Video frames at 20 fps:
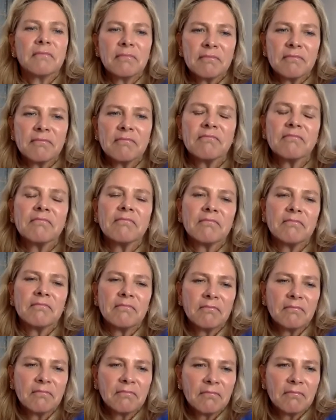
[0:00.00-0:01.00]

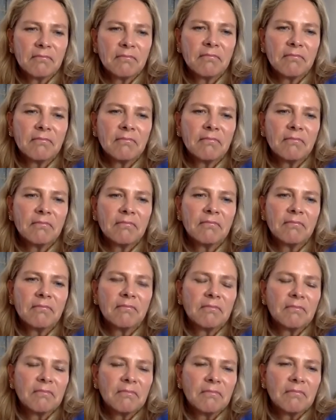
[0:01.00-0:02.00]

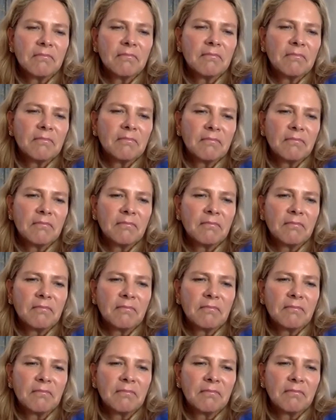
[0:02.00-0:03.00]

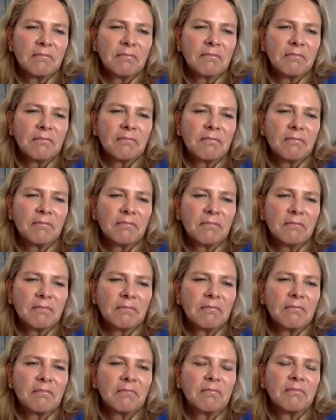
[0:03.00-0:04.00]

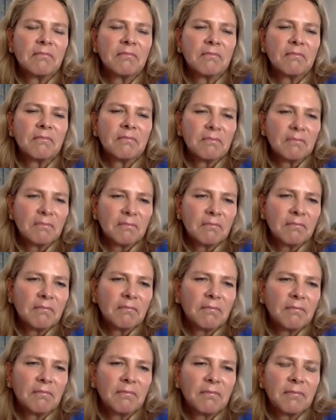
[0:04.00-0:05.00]

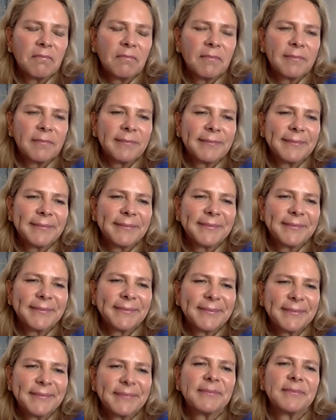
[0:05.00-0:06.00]

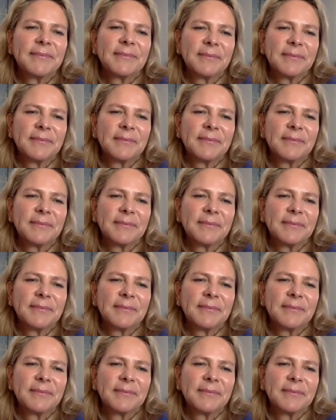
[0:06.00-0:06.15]
(not speaking)